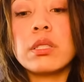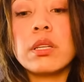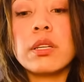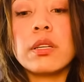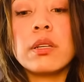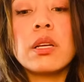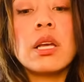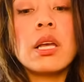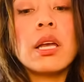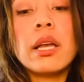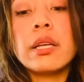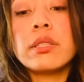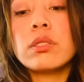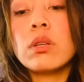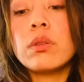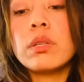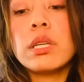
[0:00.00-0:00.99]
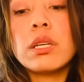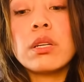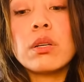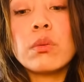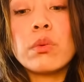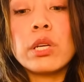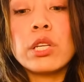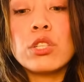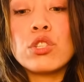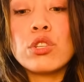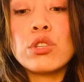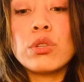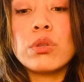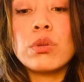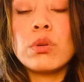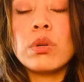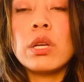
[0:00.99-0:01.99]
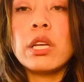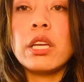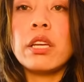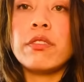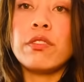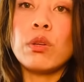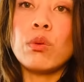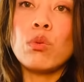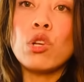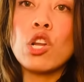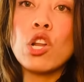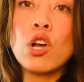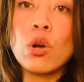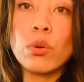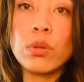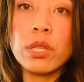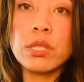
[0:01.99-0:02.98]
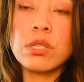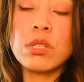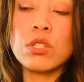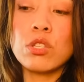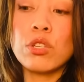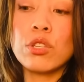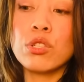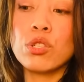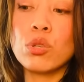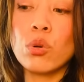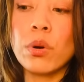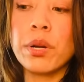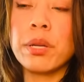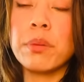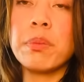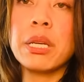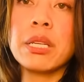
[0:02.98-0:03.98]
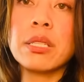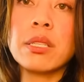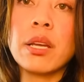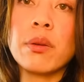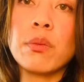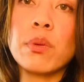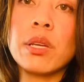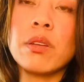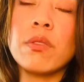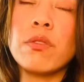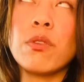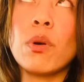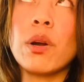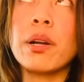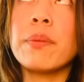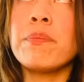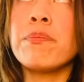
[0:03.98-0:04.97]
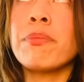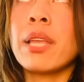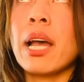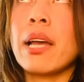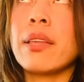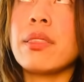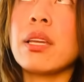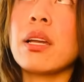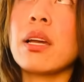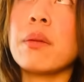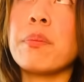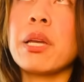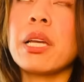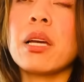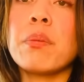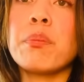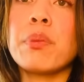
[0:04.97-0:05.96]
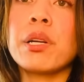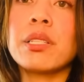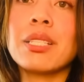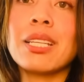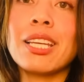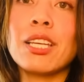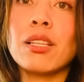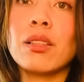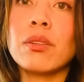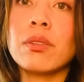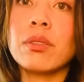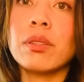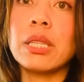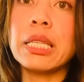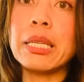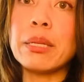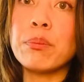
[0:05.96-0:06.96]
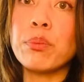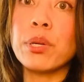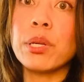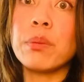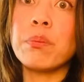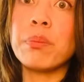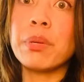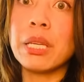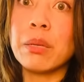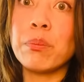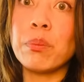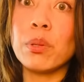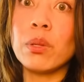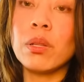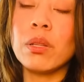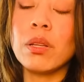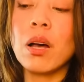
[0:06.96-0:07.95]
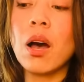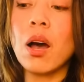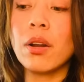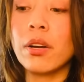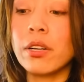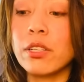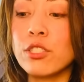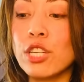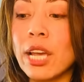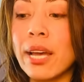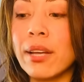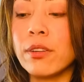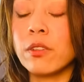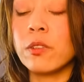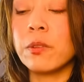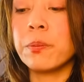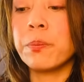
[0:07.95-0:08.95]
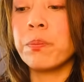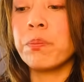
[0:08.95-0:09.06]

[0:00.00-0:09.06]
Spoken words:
here. It's only going to ring true if you know this is your story, because I pick up particular Libran people on our channel.